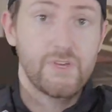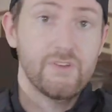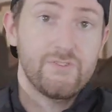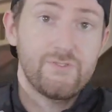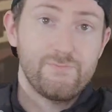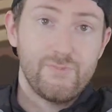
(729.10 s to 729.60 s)

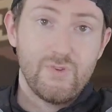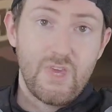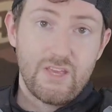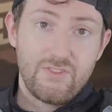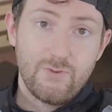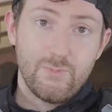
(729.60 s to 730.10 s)
because you
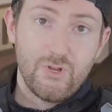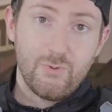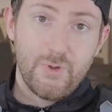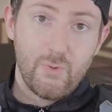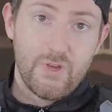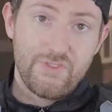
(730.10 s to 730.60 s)
can't see
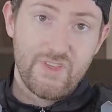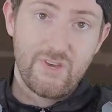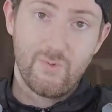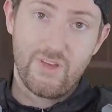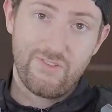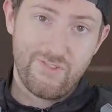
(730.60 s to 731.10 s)
below my waist
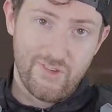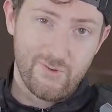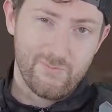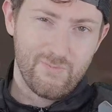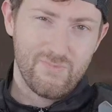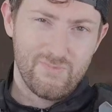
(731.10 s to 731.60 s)
anyway,
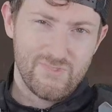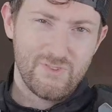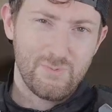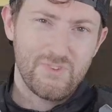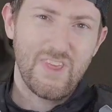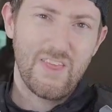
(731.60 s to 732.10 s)
so
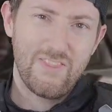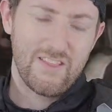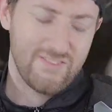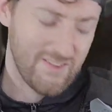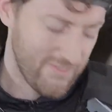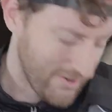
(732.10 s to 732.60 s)
just pretend
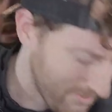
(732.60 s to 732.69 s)
that's on